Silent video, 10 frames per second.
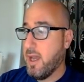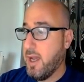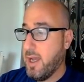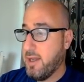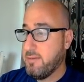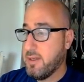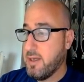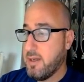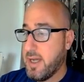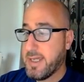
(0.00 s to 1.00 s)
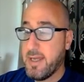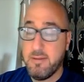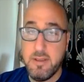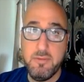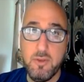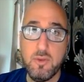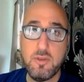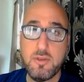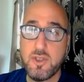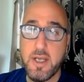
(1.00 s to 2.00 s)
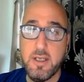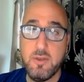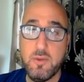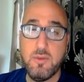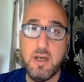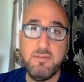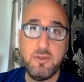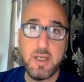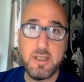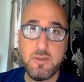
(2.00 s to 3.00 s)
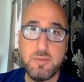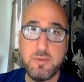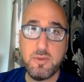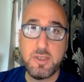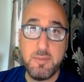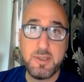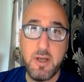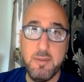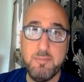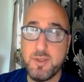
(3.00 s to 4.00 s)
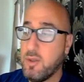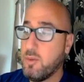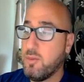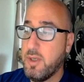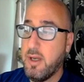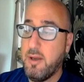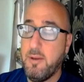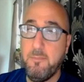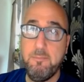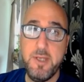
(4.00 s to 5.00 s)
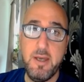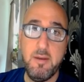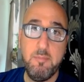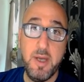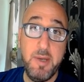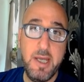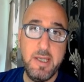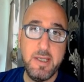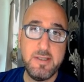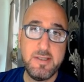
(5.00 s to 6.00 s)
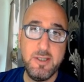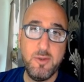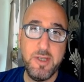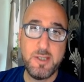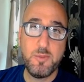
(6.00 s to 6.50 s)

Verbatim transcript: and uh, again if you're new to the channel do not forget to, to subscribe so um, yeah bye bye and see you next